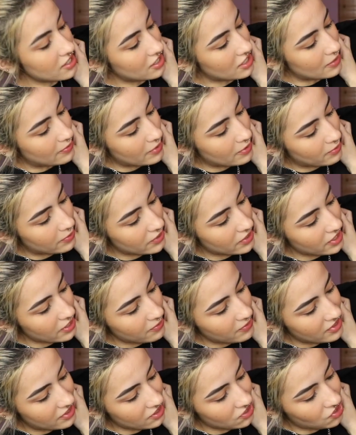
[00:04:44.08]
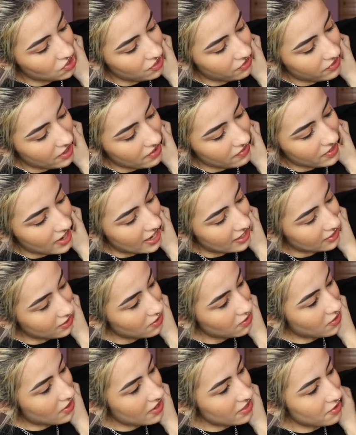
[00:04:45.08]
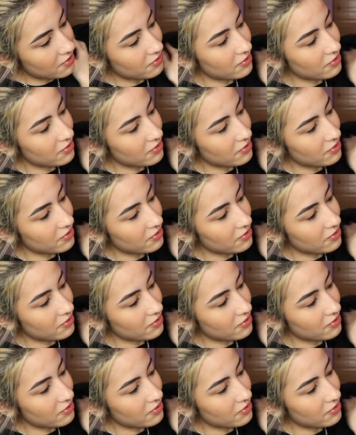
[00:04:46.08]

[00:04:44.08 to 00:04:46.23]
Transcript: a zip up hoodie with the G59 logo on the